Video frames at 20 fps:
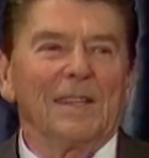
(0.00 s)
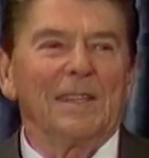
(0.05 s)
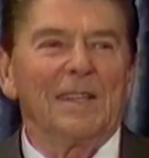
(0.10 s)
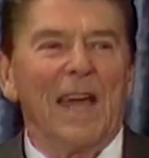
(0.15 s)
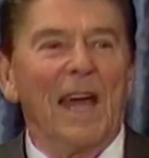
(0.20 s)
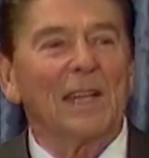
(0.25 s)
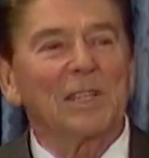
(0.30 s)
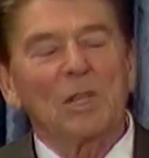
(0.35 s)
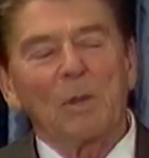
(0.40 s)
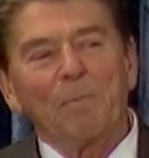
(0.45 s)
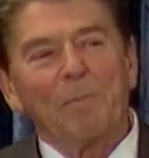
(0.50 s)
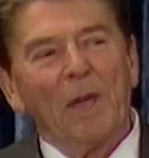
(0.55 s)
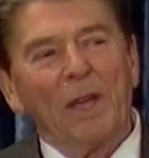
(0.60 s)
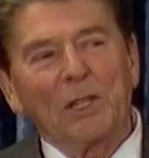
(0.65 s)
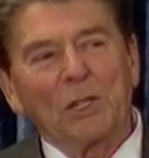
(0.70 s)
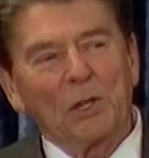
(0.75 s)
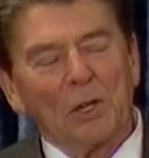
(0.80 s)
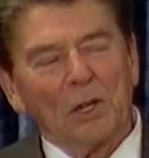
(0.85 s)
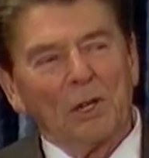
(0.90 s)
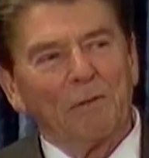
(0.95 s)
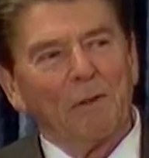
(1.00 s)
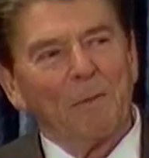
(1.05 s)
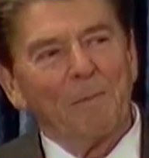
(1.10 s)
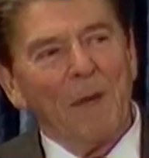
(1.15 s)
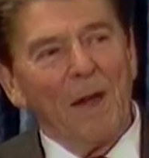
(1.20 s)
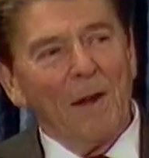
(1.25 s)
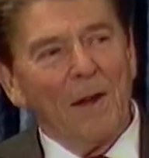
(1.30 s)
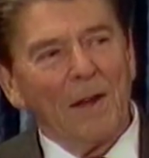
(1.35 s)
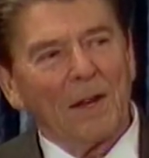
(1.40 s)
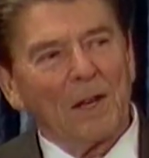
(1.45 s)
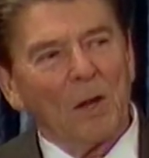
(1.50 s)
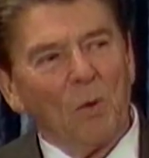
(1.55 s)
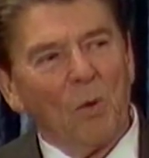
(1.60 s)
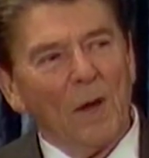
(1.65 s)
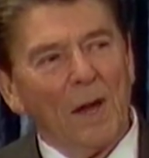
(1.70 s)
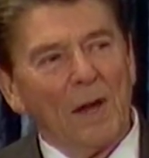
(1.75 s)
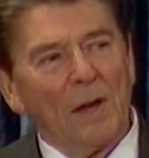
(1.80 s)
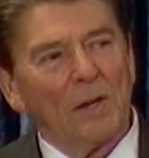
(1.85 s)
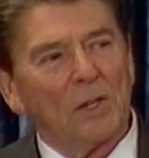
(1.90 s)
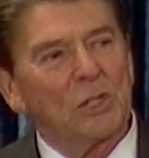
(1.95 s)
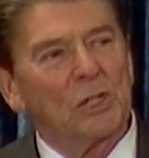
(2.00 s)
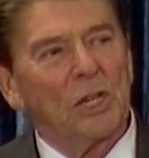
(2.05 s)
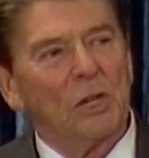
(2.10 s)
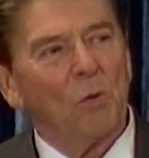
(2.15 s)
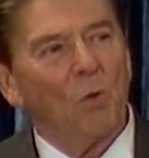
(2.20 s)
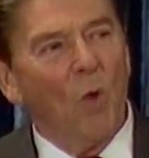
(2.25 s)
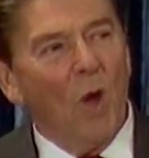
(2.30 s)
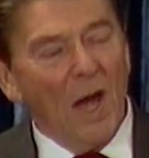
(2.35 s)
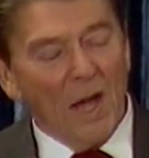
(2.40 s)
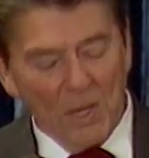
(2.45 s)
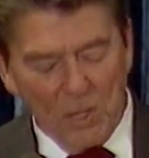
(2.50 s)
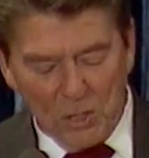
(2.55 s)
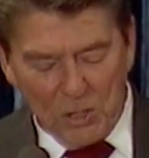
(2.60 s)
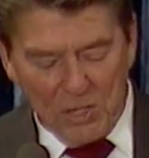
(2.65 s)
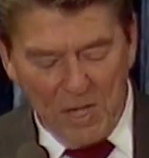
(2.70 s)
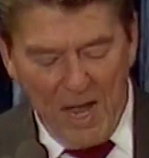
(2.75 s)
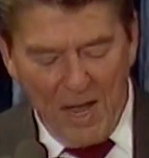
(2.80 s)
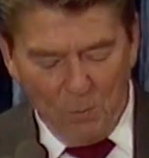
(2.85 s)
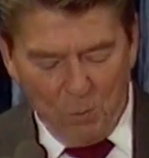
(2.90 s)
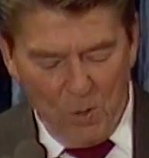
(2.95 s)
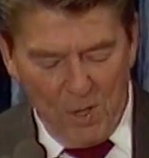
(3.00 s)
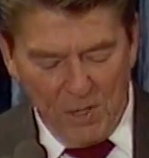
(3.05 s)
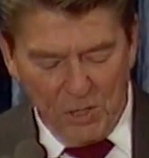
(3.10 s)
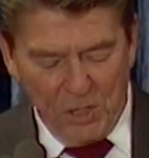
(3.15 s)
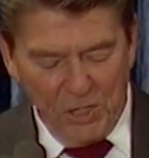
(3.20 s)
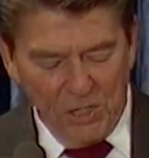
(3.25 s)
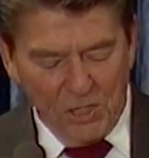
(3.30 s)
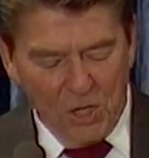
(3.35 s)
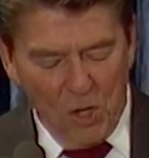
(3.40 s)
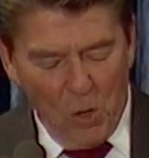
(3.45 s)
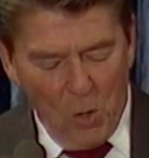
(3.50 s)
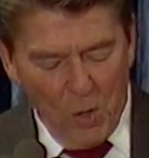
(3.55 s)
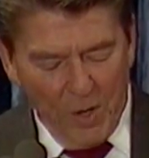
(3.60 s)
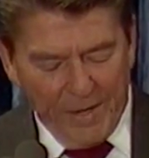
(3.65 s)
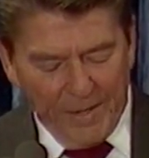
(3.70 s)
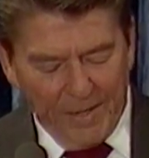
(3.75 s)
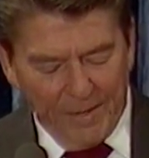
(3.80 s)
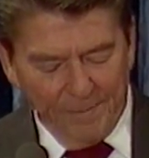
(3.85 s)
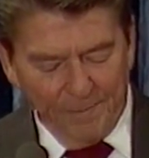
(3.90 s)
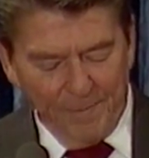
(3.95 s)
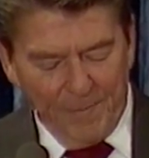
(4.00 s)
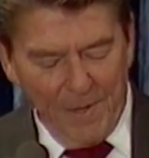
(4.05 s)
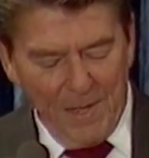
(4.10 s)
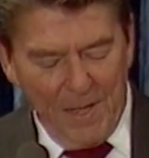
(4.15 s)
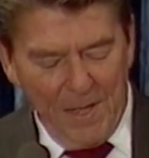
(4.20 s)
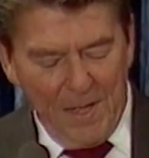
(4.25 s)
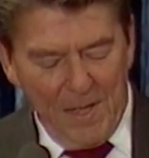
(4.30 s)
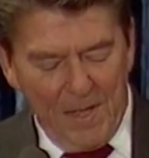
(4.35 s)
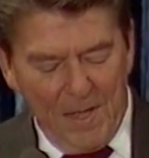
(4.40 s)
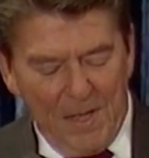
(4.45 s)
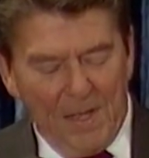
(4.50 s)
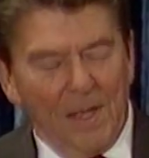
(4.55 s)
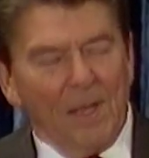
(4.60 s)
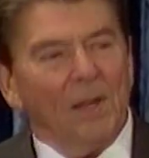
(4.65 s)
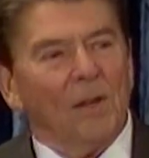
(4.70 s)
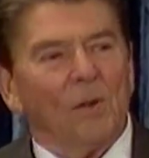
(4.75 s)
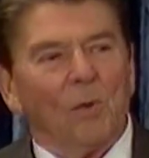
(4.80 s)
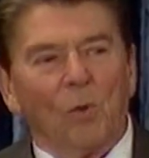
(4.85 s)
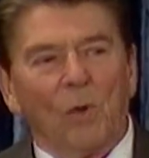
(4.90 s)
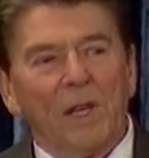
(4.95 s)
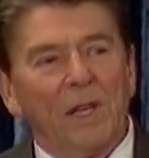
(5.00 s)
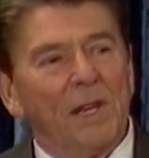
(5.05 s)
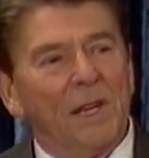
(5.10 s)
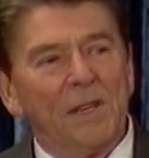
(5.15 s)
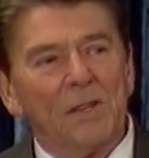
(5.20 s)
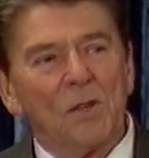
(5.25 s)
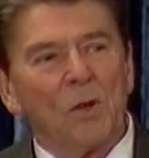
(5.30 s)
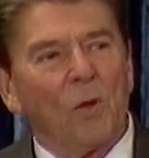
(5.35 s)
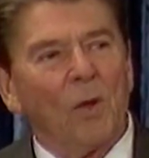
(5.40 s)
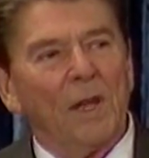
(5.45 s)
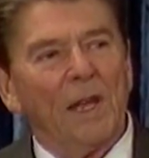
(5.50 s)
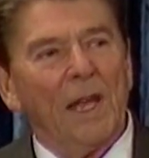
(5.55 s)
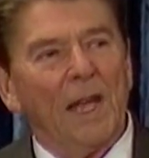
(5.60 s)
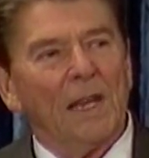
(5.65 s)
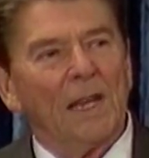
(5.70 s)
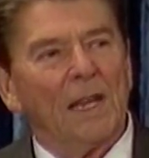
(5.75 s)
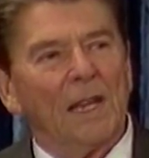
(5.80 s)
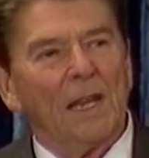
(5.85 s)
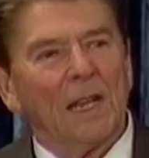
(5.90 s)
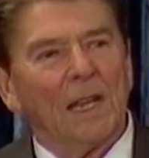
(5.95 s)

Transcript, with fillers: that's a picture of America where she was, not where she's going. We didn't create